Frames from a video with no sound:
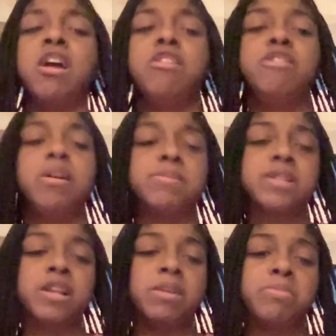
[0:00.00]
You know what I'm
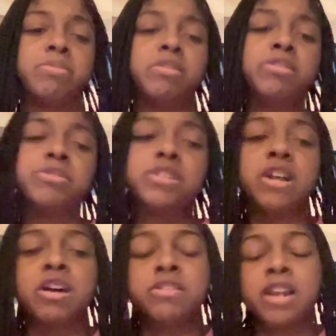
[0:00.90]
saying? Prove to
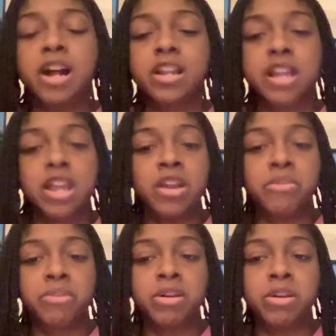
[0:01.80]
y'all that I
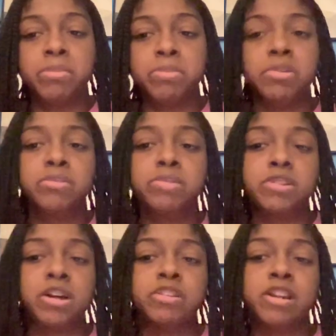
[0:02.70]
can not read. Prove to
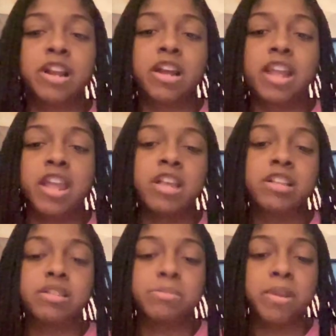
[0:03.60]
y'all that I can
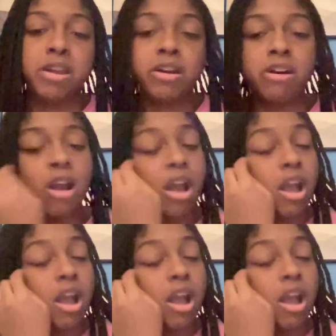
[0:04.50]
not spell.